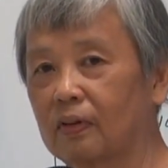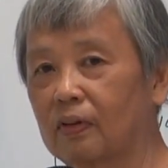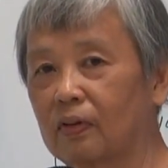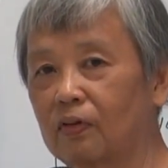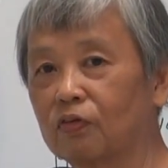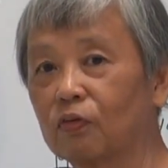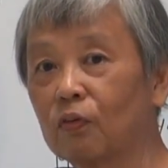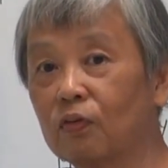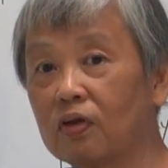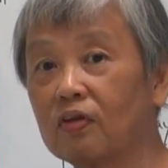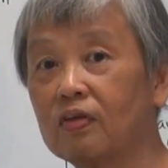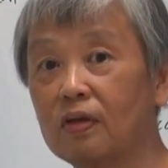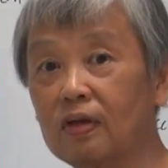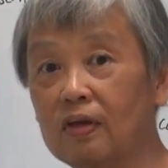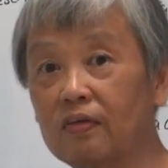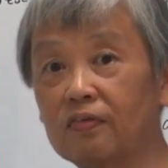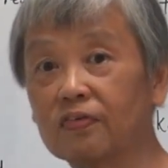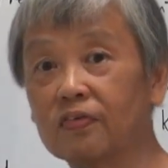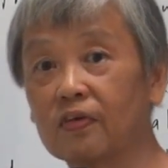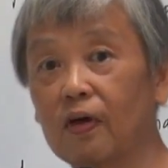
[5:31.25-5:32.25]
So it
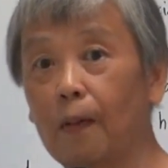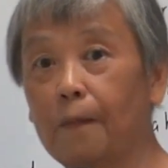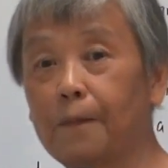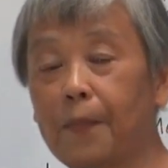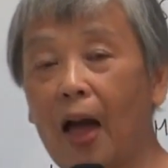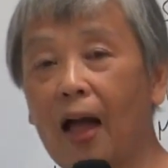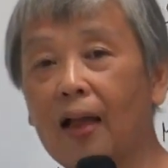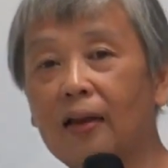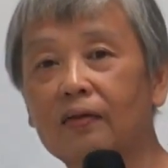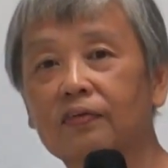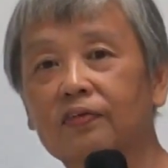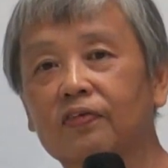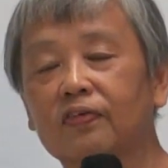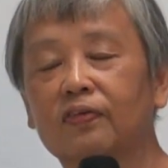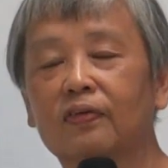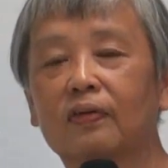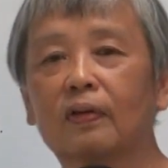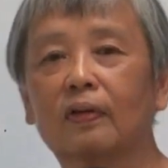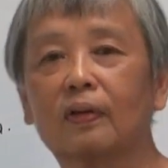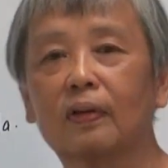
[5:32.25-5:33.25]
is a
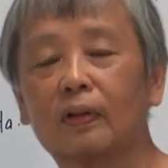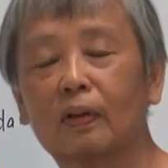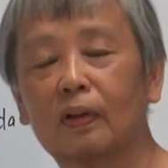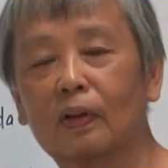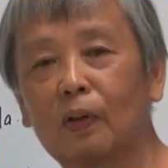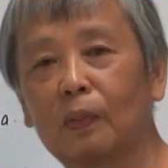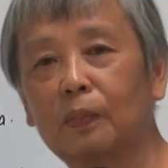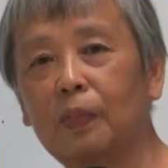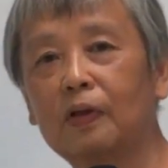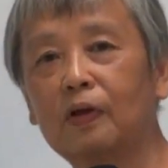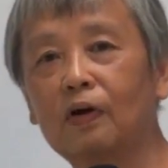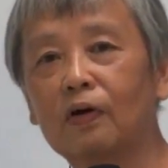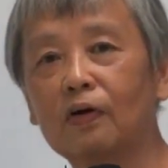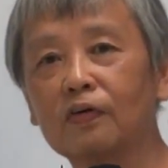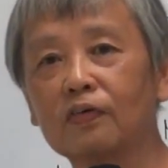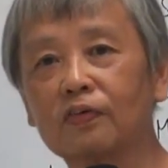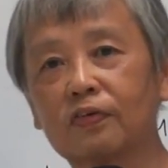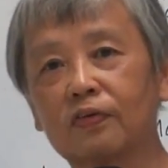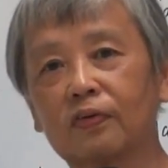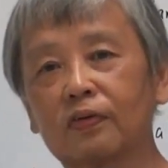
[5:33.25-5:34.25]
palace
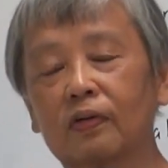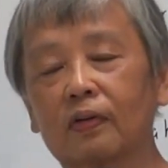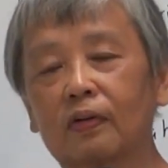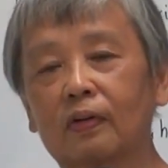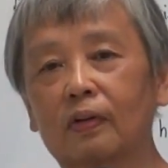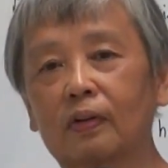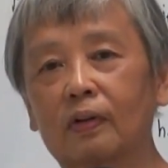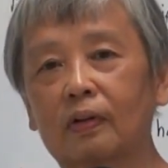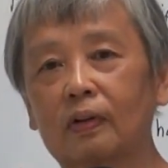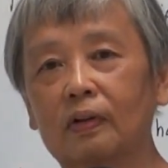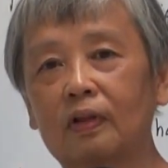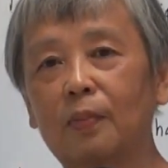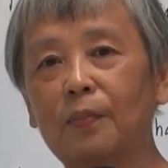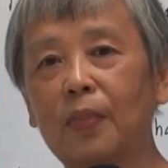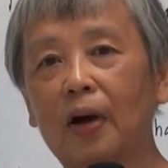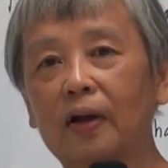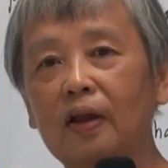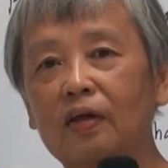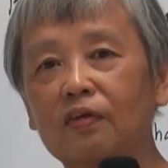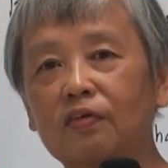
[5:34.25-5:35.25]
because the
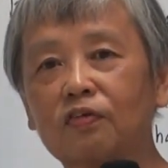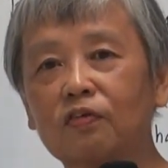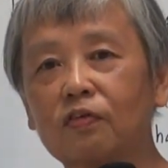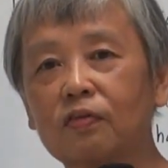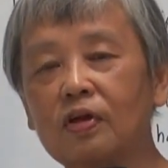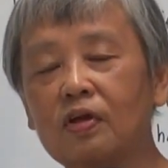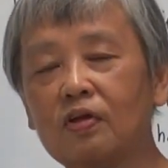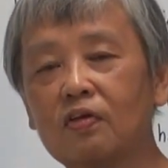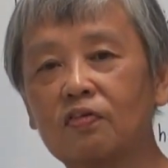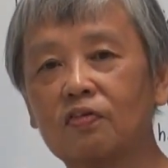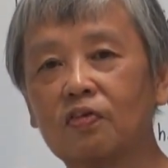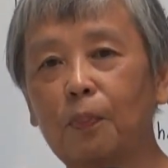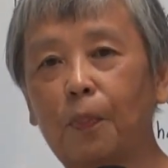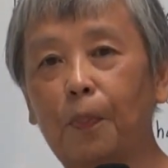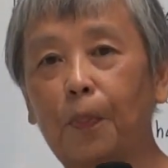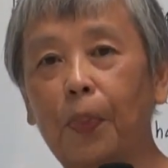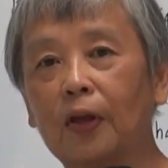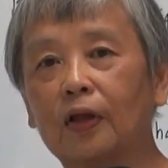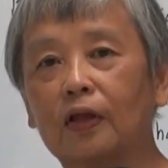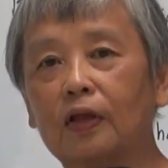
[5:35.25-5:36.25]
monastery is
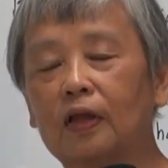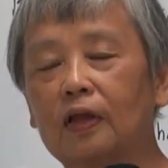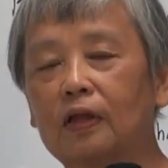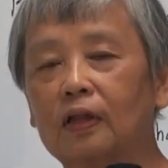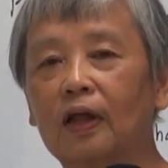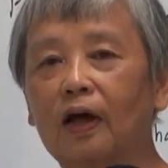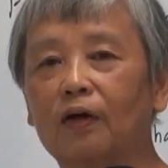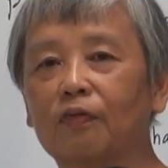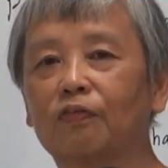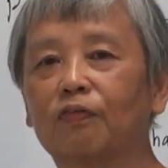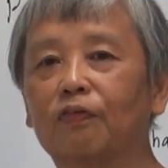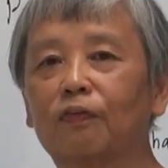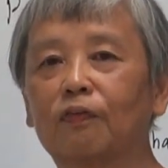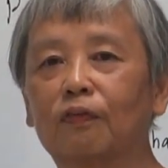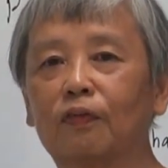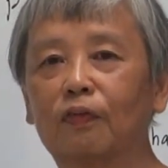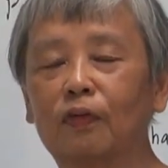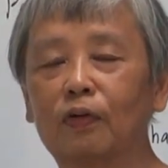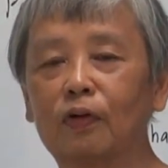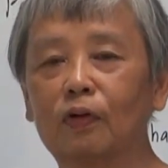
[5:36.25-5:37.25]
big enough
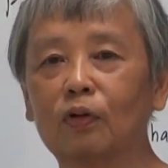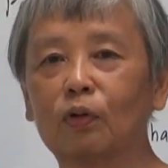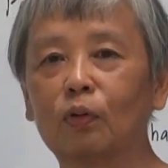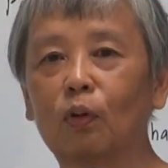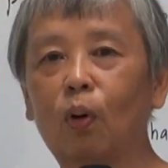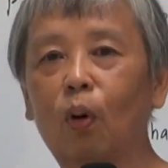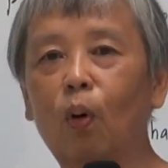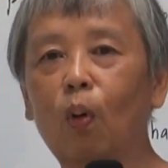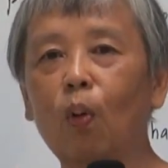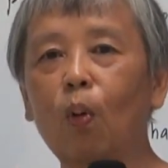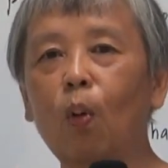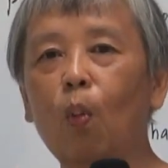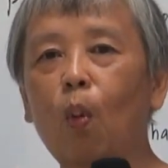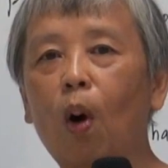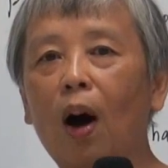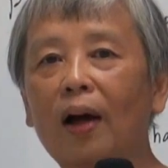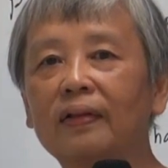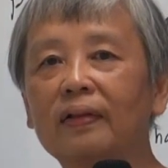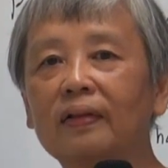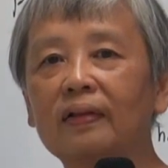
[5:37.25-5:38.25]
to hold
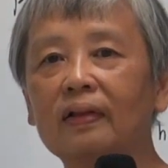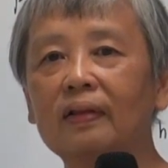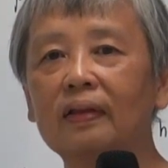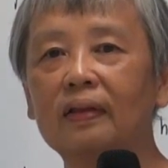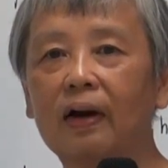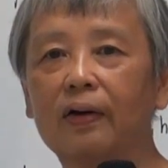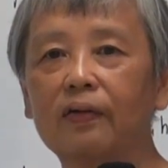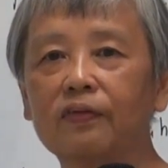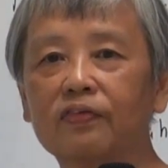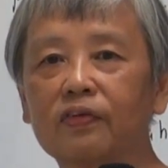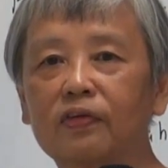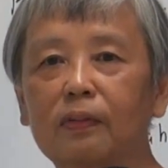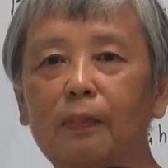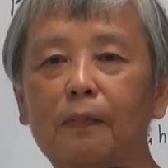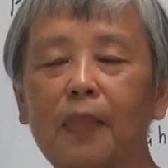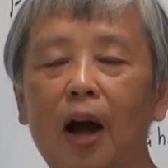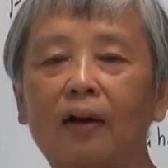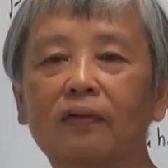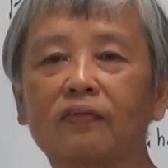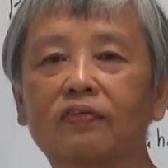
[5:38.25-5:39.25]
1,000
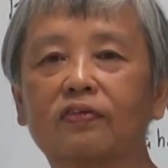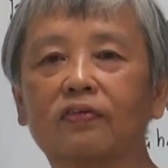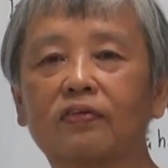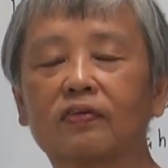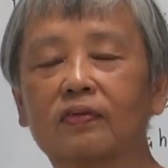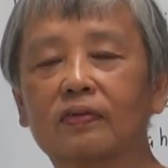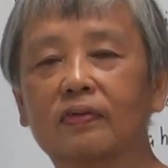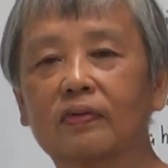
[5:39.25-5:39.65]
monks.